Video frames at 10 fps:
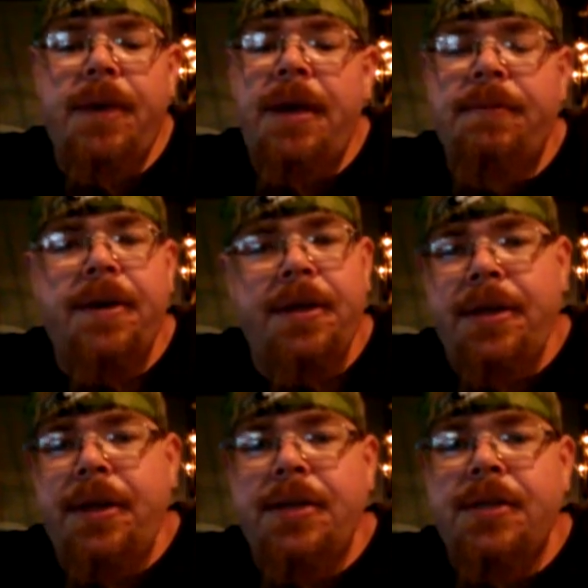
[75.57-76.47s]
It
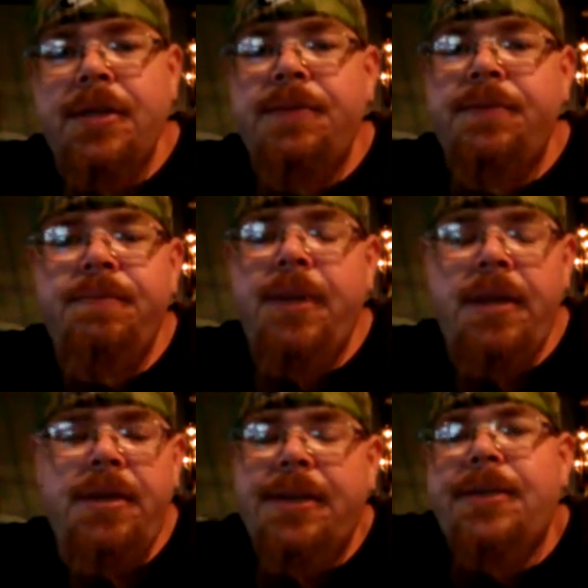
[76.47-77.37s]
really does.
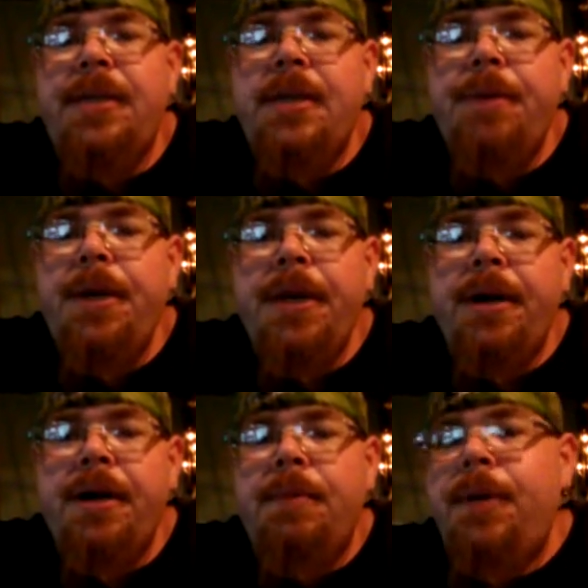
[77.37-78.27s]
It doesn't need to be there.